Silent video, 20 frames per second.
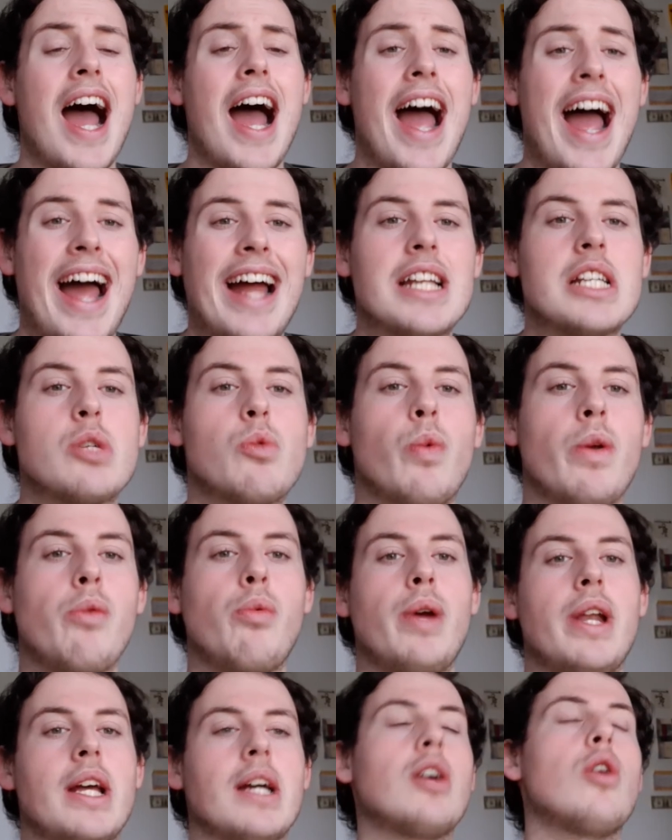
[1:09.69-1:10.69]
And we
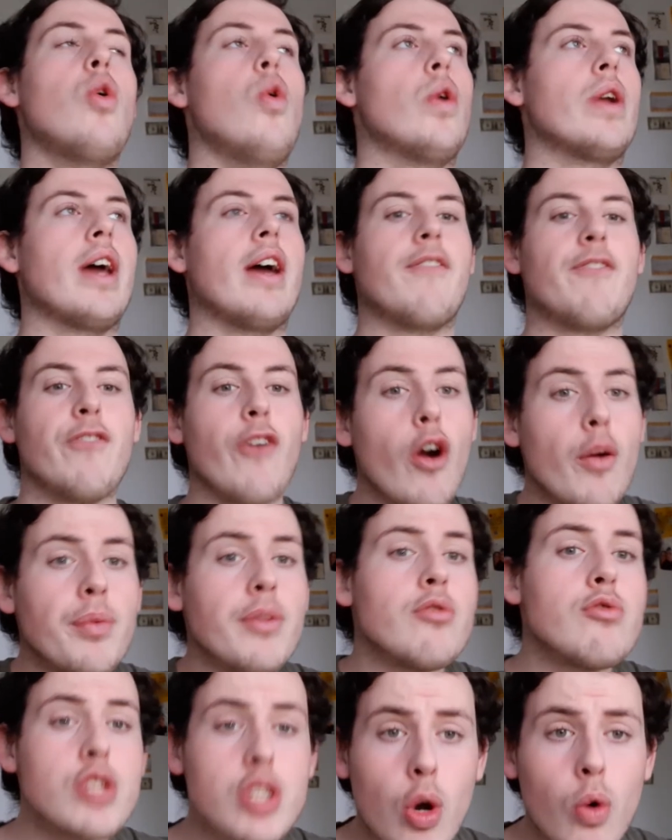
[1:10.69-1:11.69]
win a corner. And from
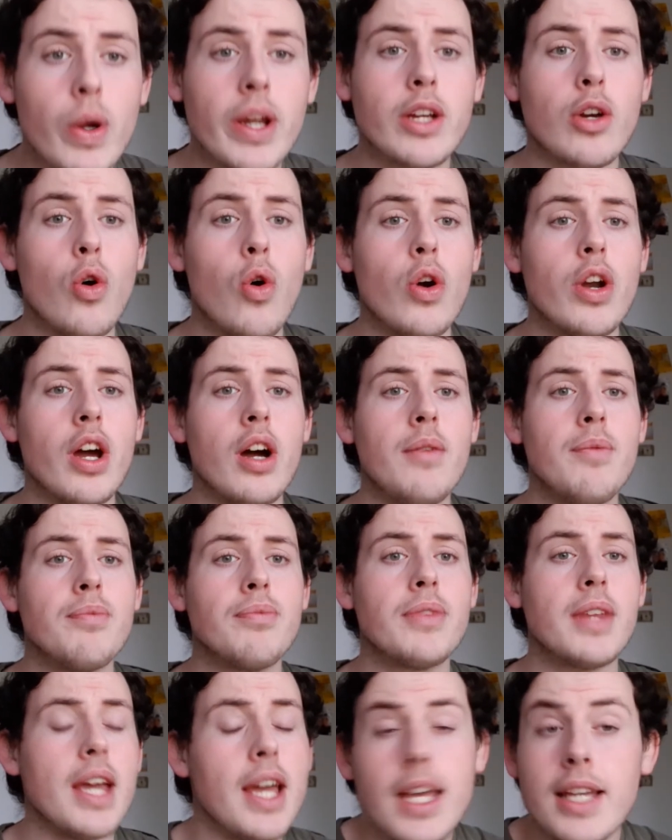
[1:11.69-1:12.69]
the resulting corner,
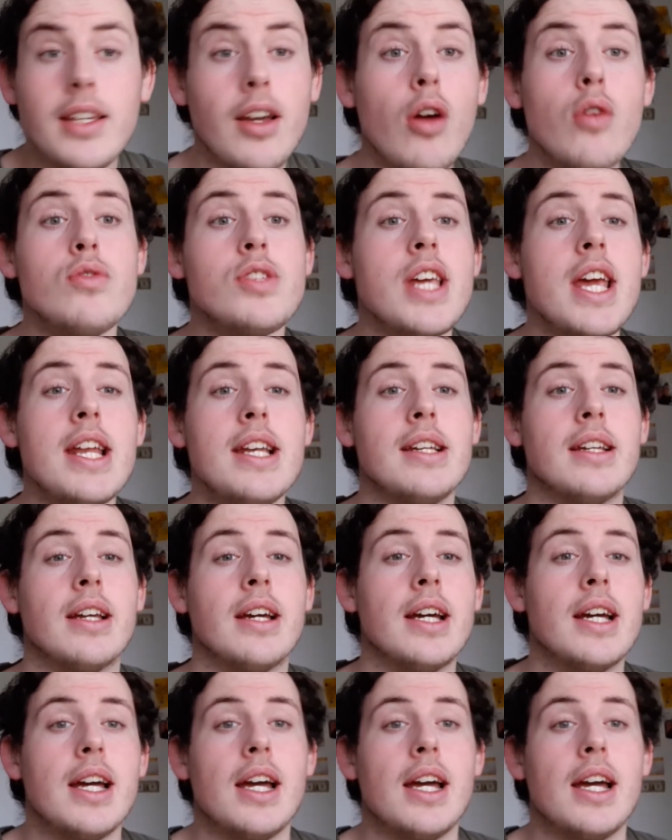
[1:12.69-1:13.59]
it goes in.